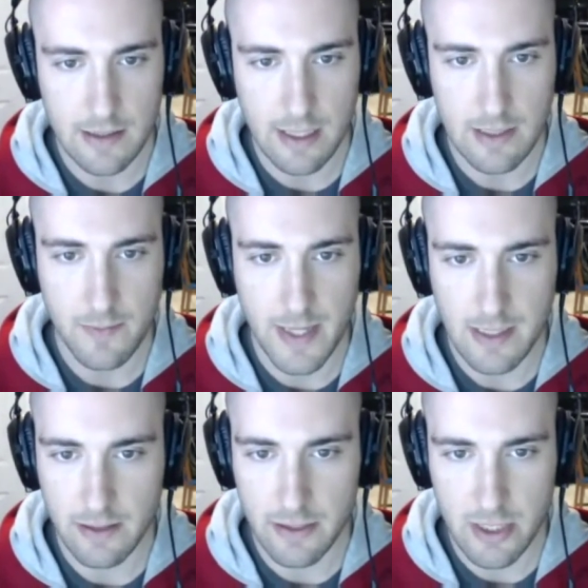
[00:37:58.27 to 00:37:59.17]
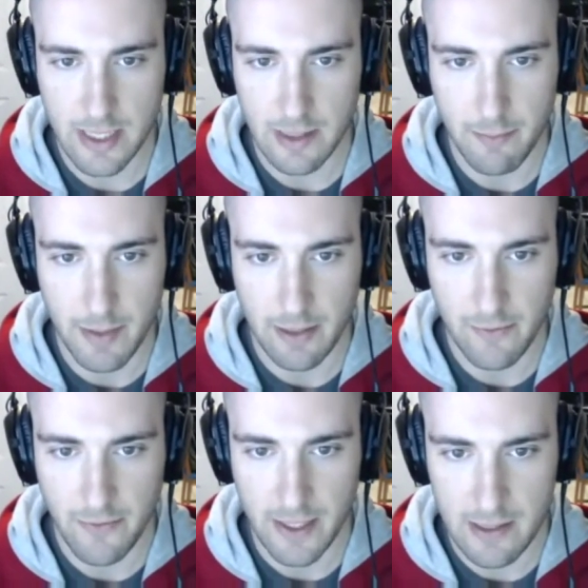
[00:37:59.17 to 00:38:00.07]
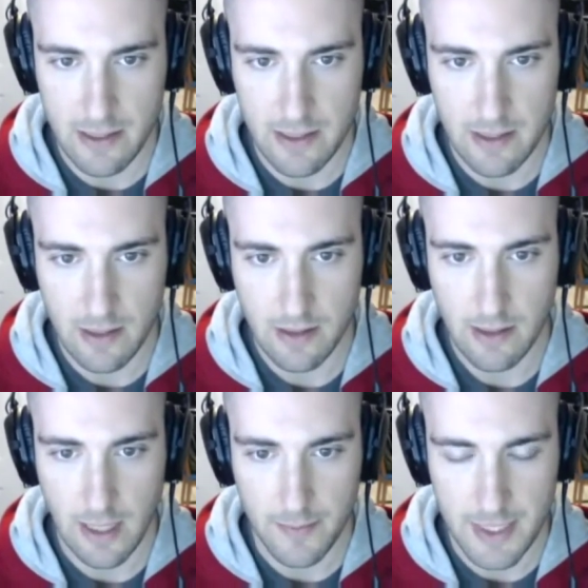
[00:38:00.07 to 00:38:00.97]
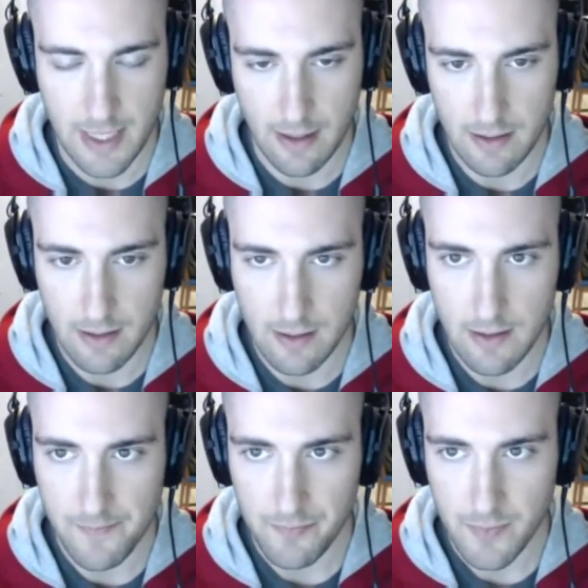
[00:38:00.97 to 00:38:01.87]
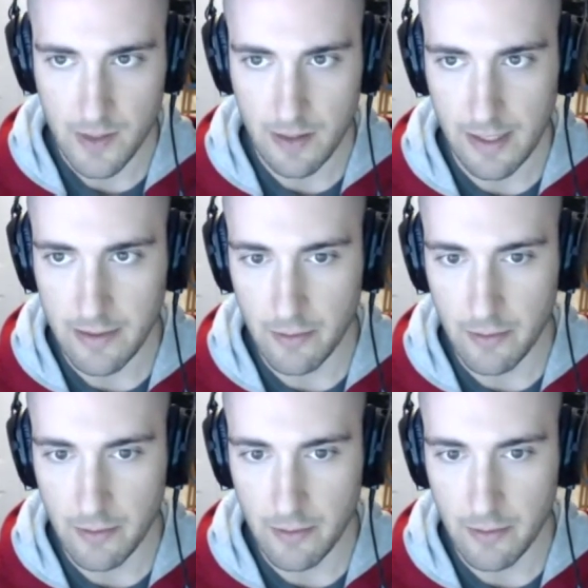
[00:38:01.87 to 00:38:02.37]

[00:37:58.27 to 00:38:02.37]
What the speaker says: It's basically just like a bug fix update. I